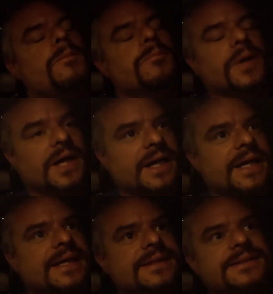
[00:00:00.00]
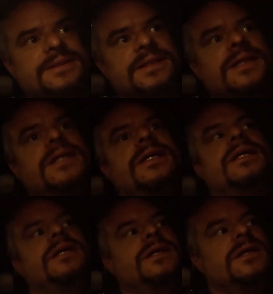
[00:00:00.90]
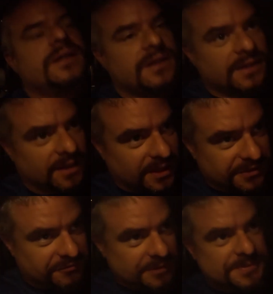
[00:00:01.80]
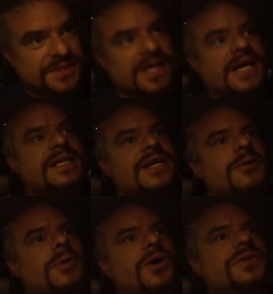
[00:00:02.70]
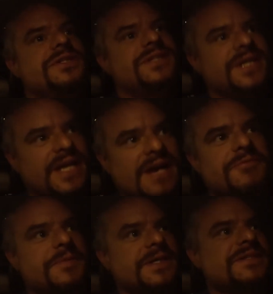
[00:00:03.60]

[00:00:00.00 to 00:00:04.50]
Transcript: But on the flip side, Garibaldi did have a big